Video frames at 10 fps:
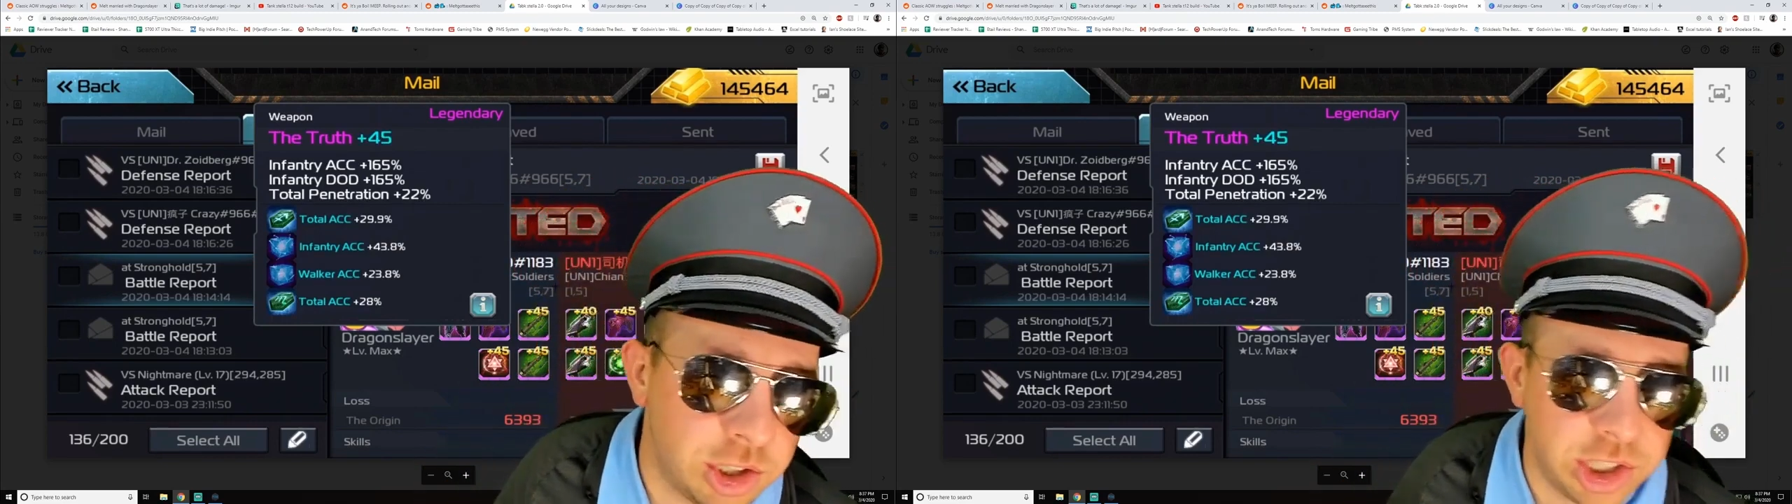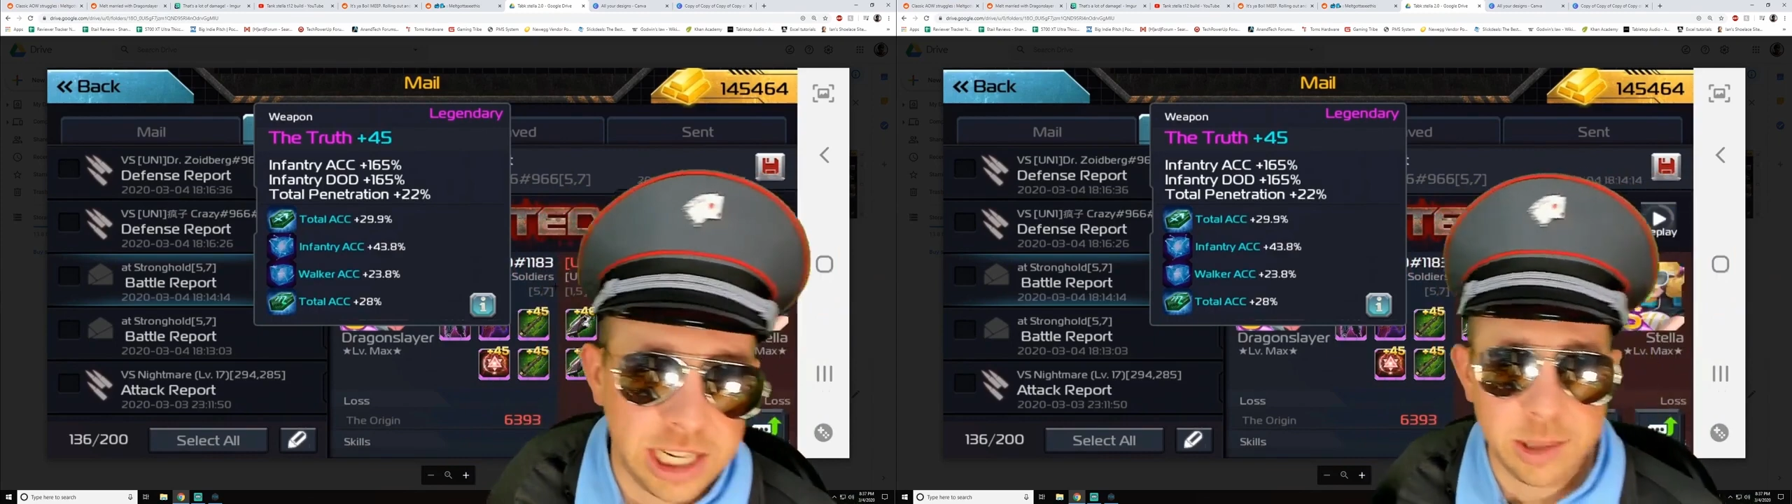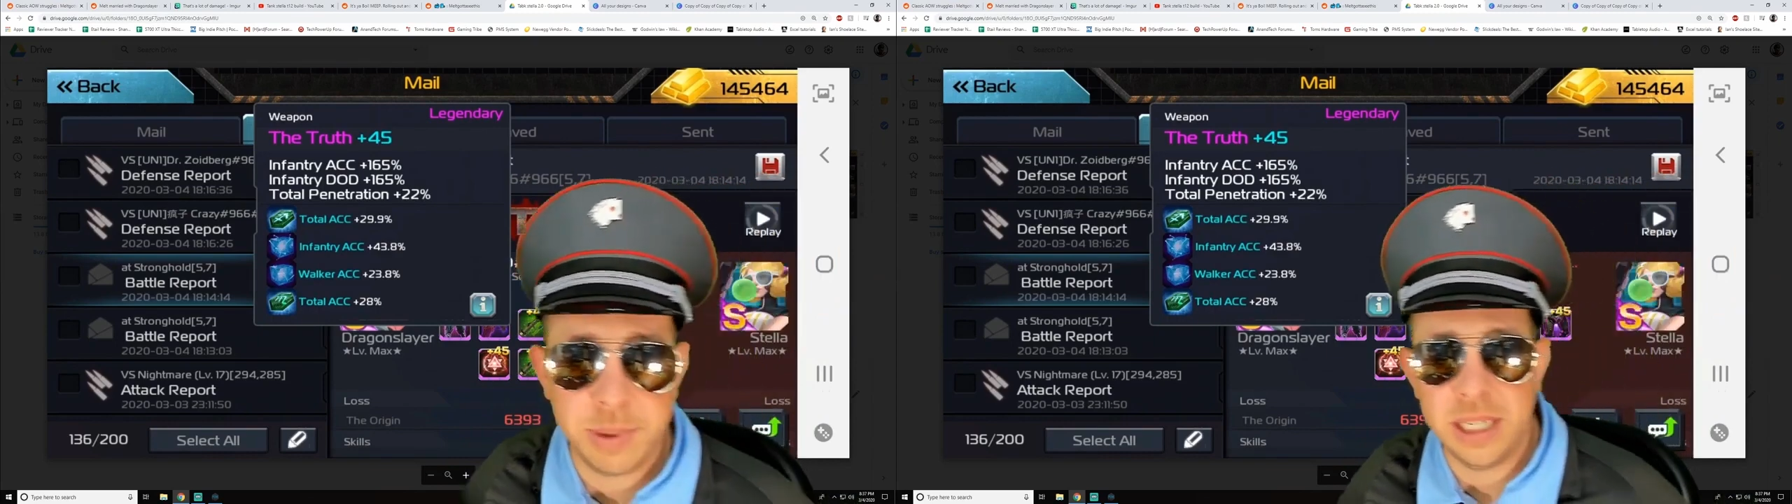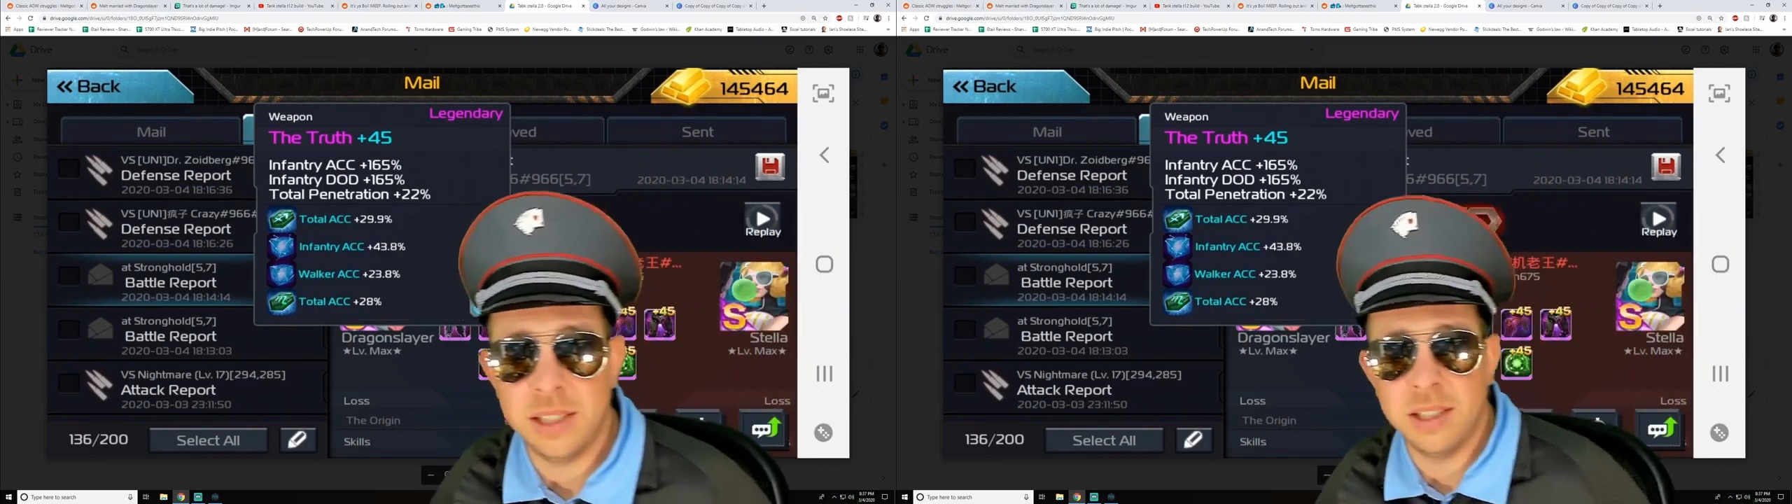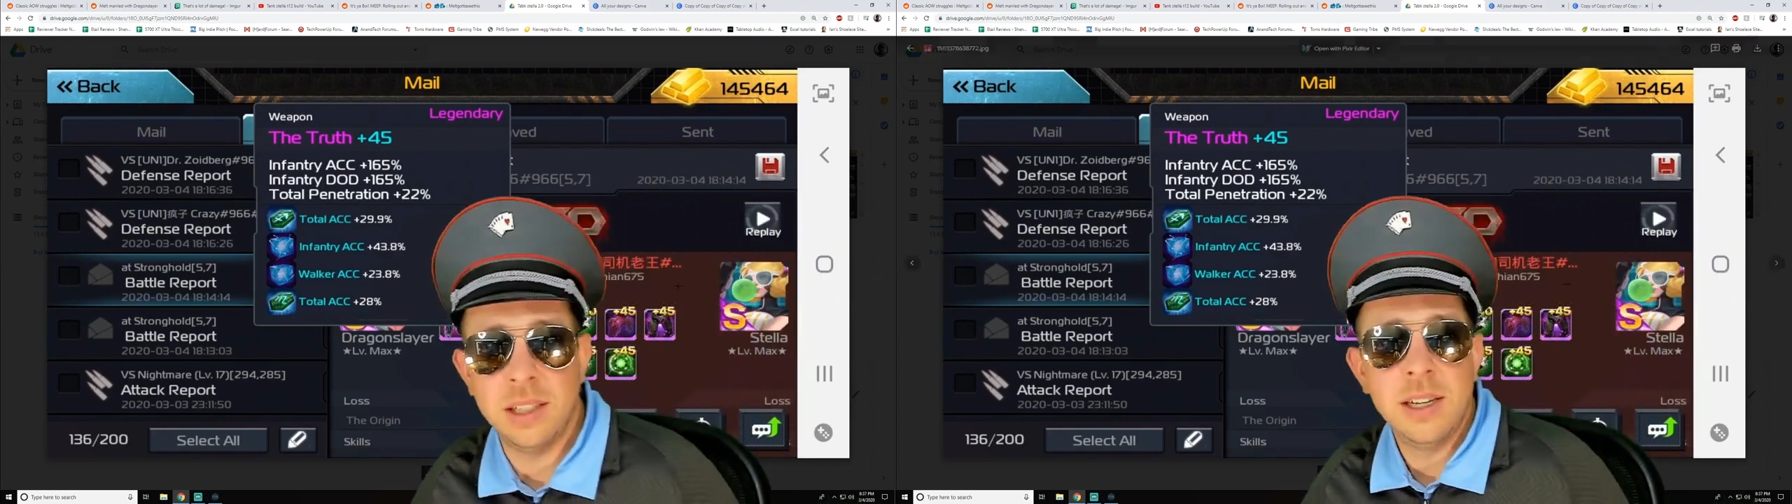chest
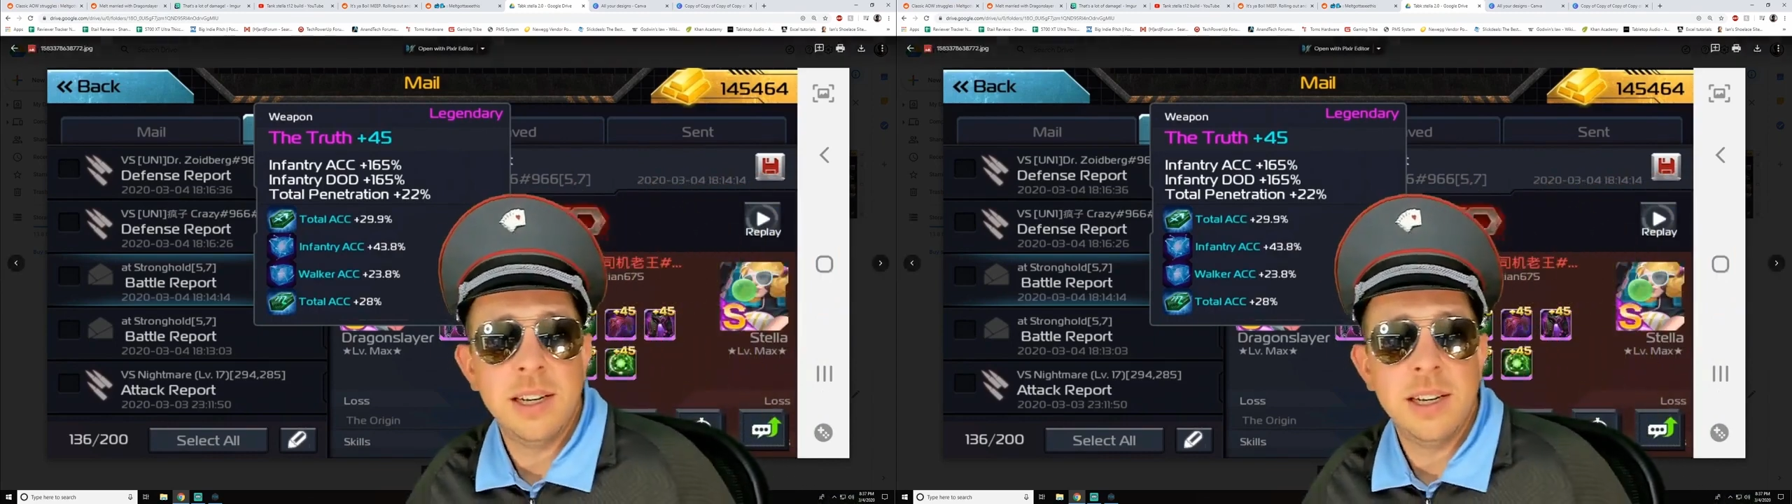piece.